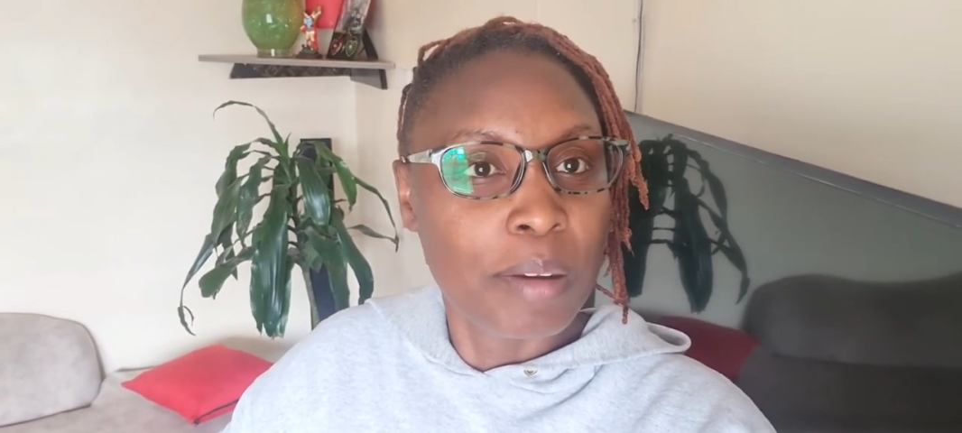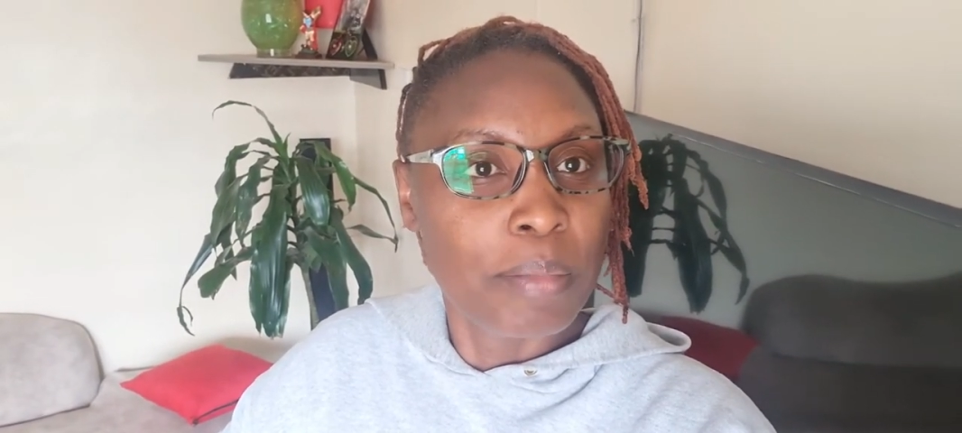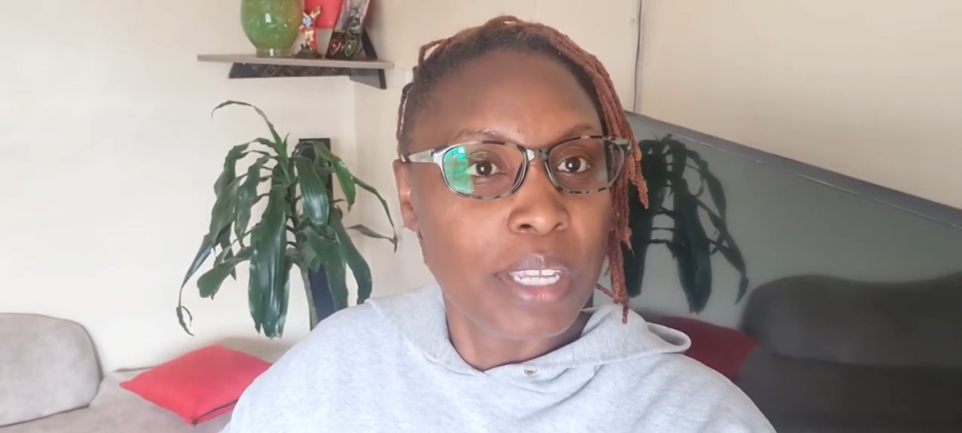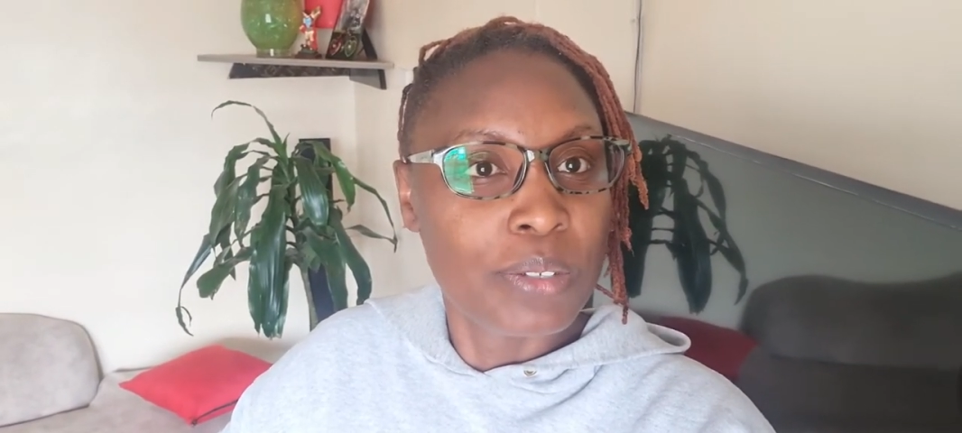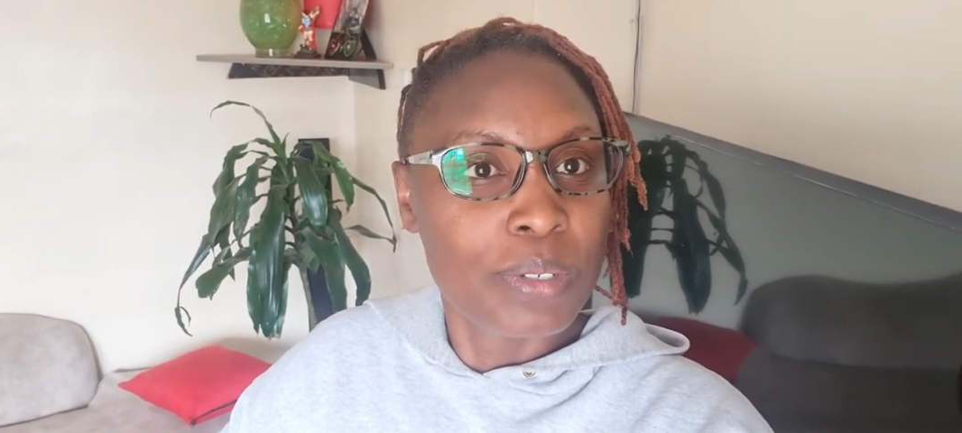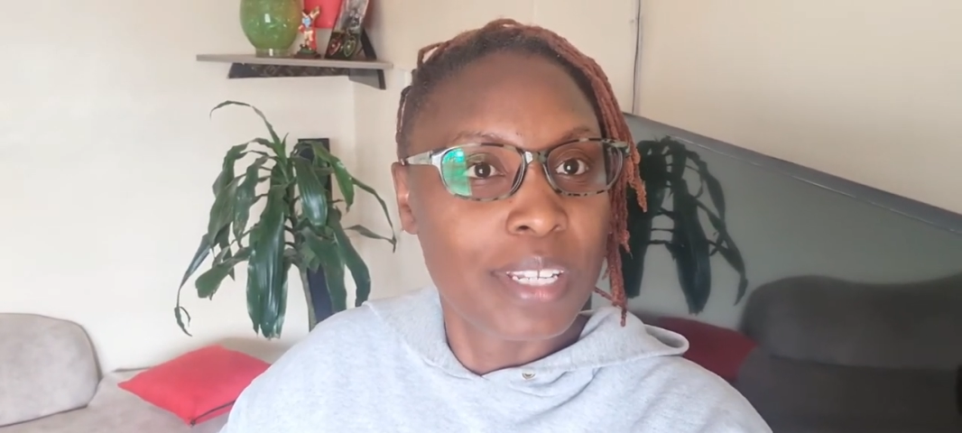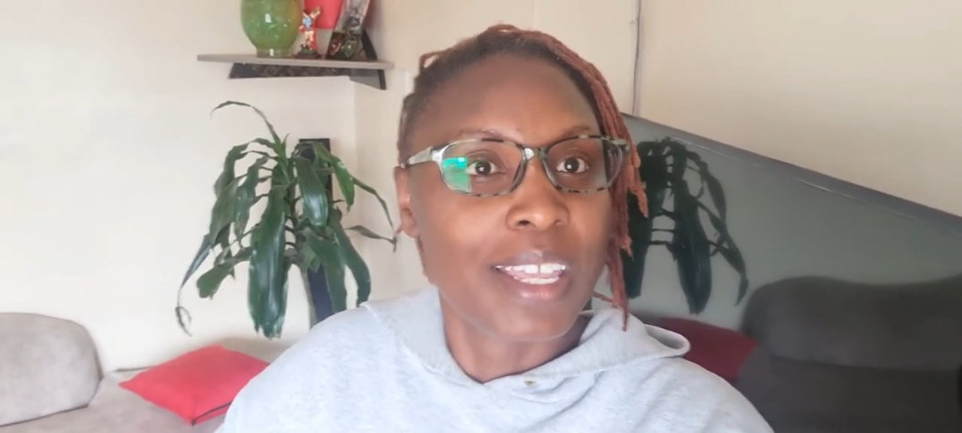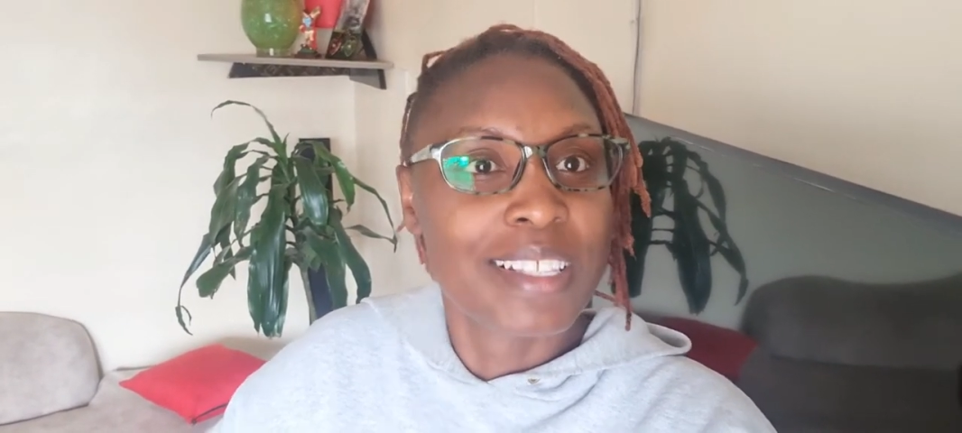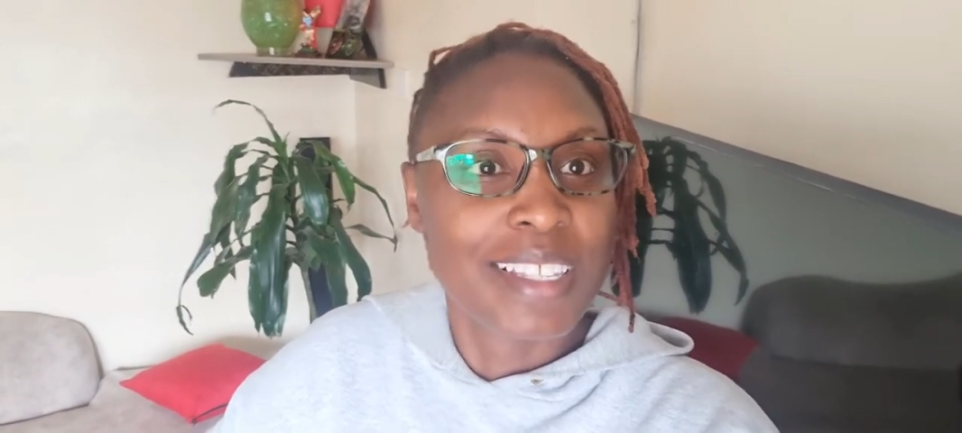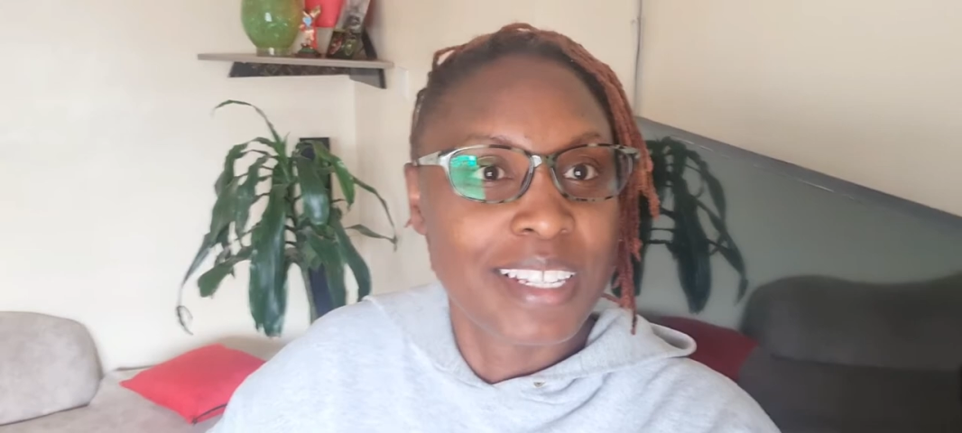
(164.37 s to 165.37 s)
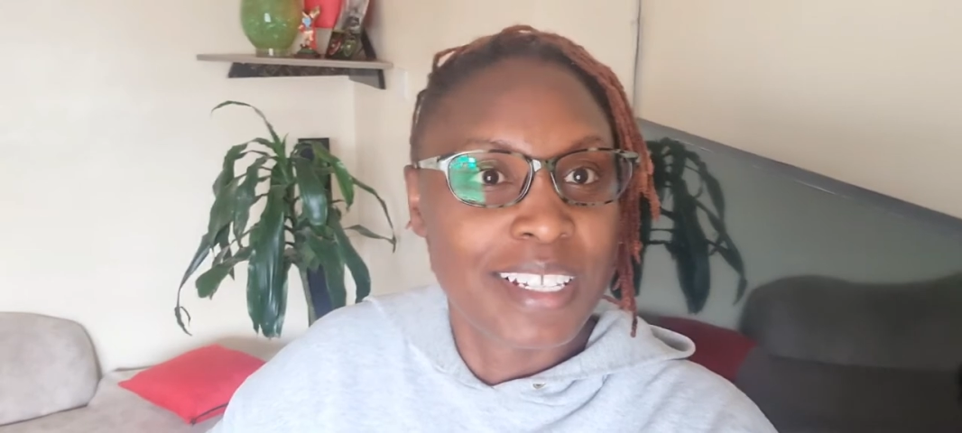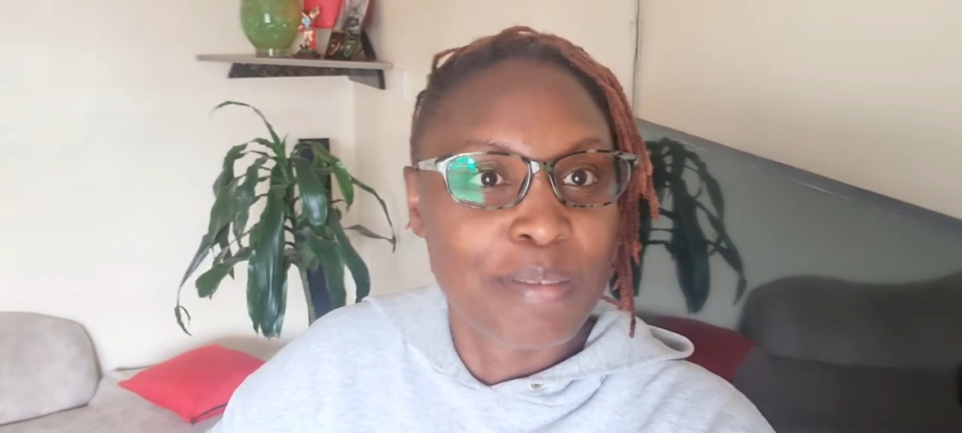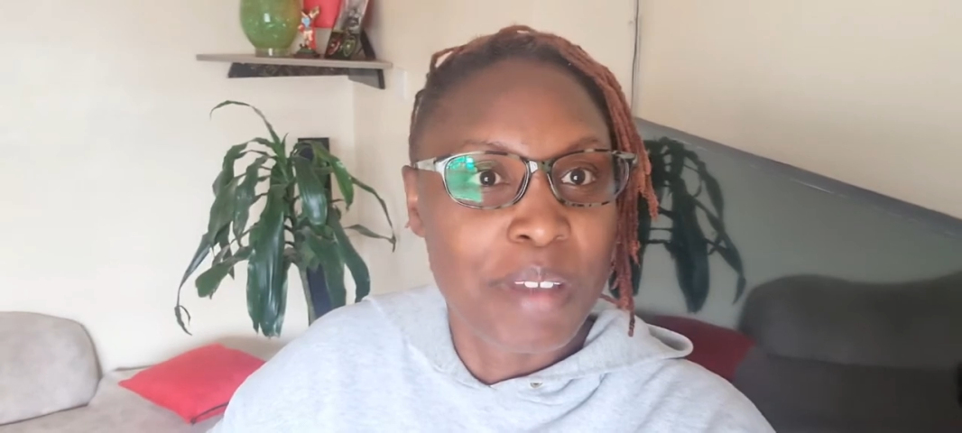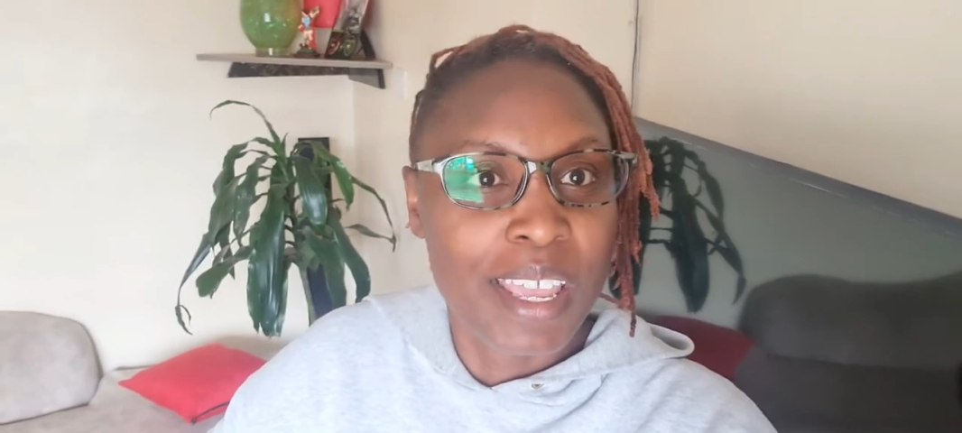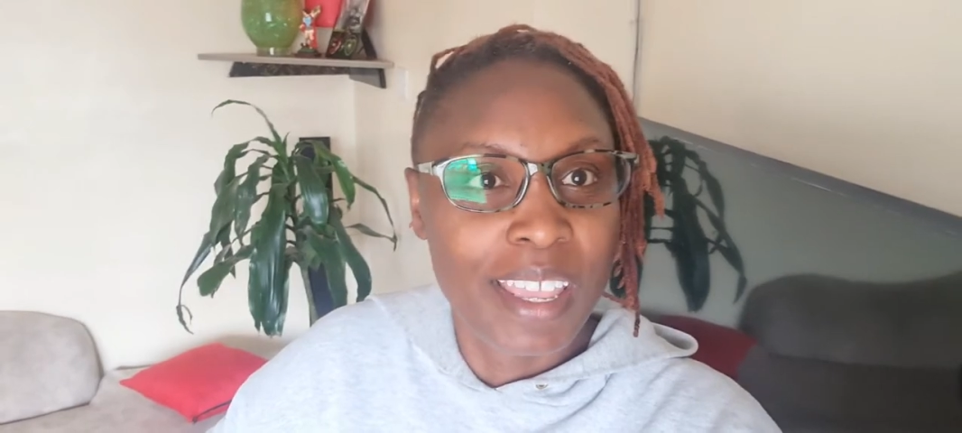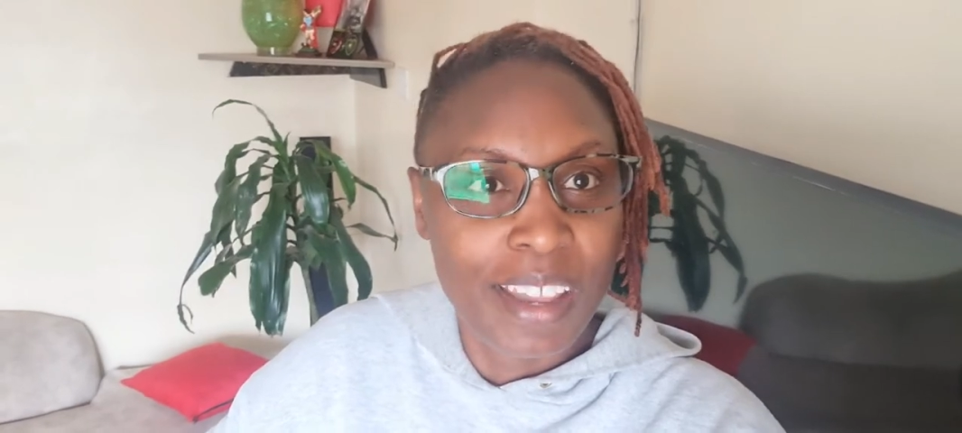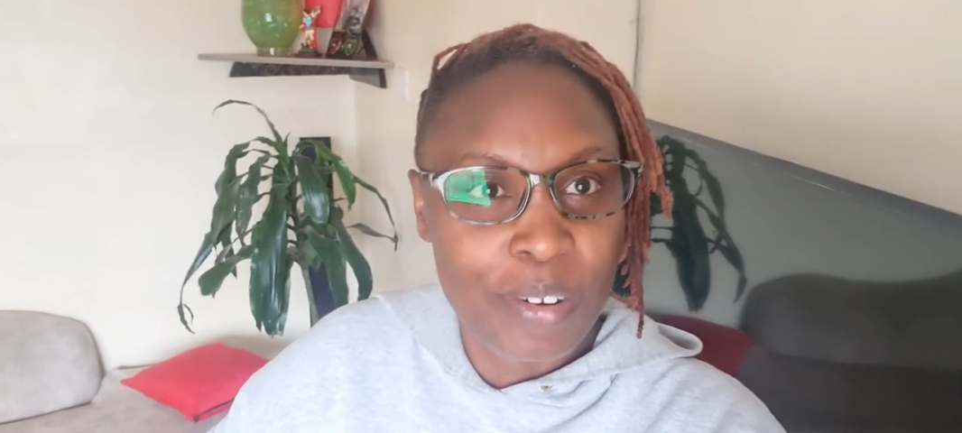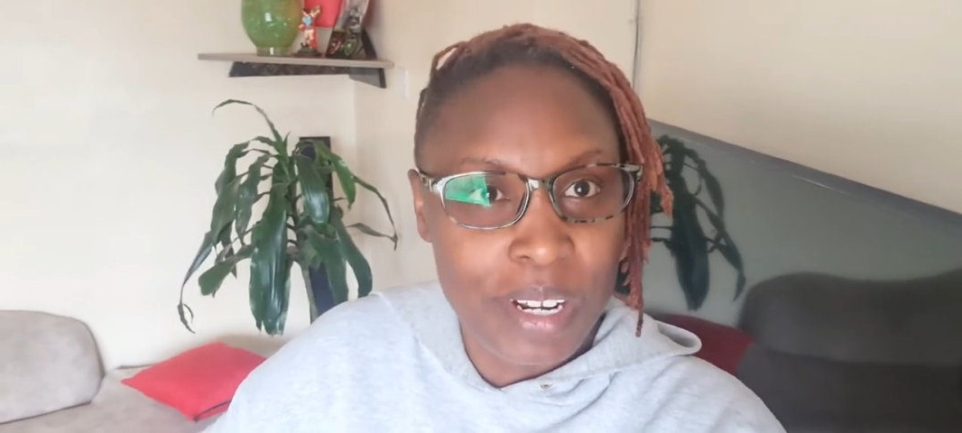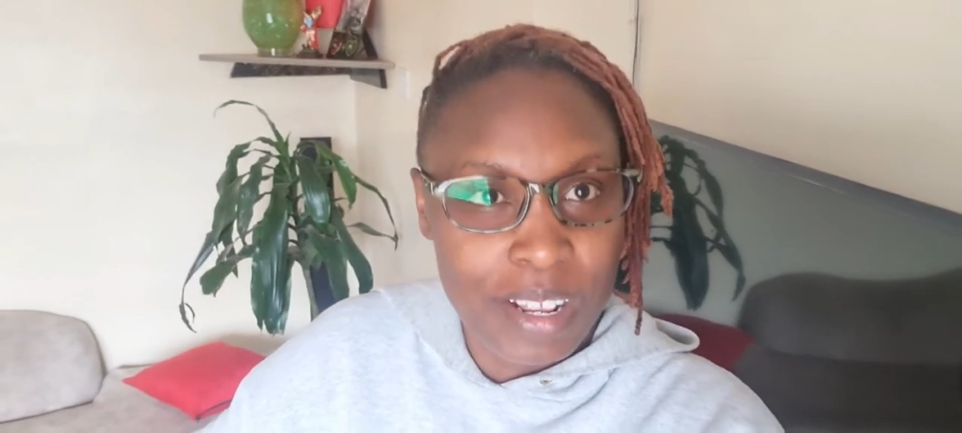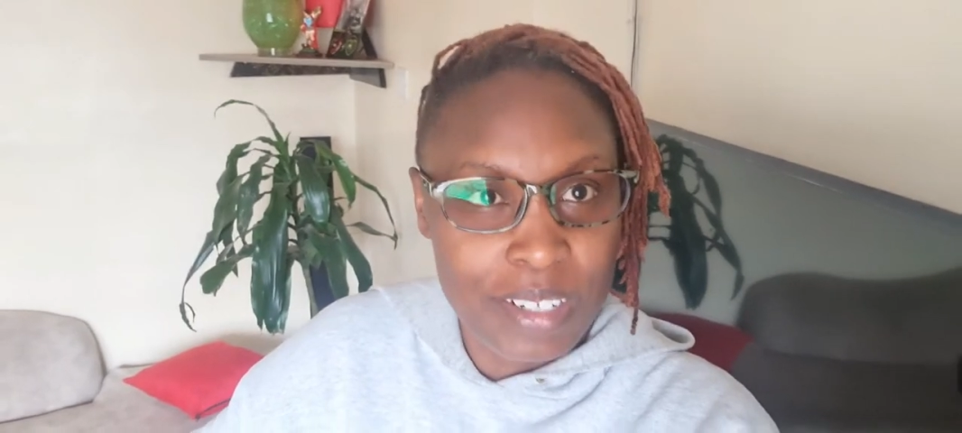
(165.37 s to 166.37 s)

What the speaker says: utensils, when